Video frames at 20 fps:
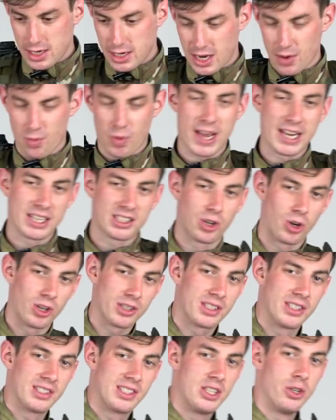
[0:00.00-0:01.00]
The way this
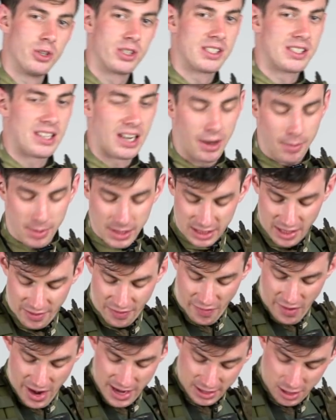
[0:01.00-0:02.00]
holster is used is a little bit
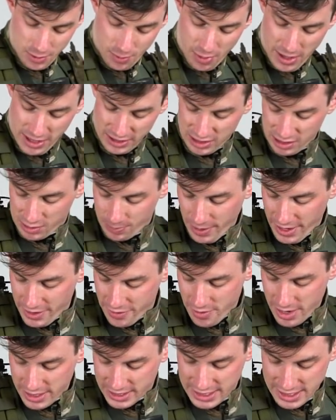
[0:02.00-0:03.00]
different. You press this
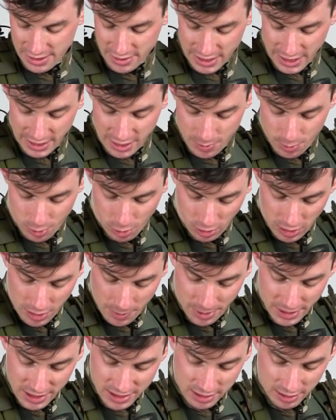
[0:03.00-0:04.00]
button right here and then you pull your
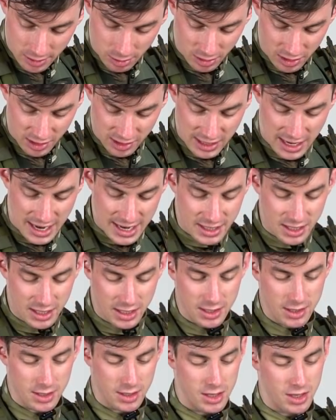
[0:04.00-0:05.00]
pistol to the side,
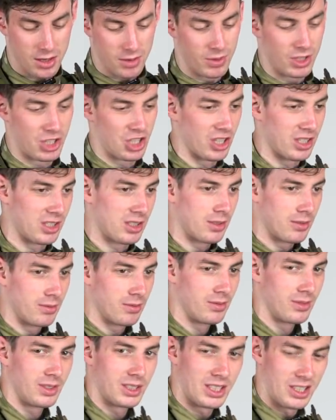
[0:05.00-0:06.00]
which is,
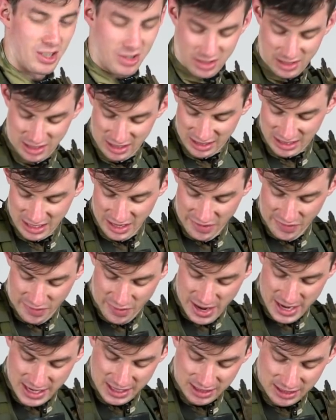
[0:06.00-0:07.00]
you know, it's
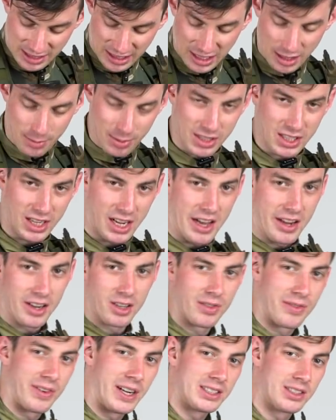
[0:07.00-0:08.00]
different. It's a little bit harder
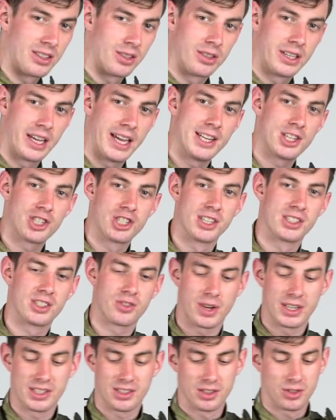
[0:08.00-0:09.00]
to find the location in a stress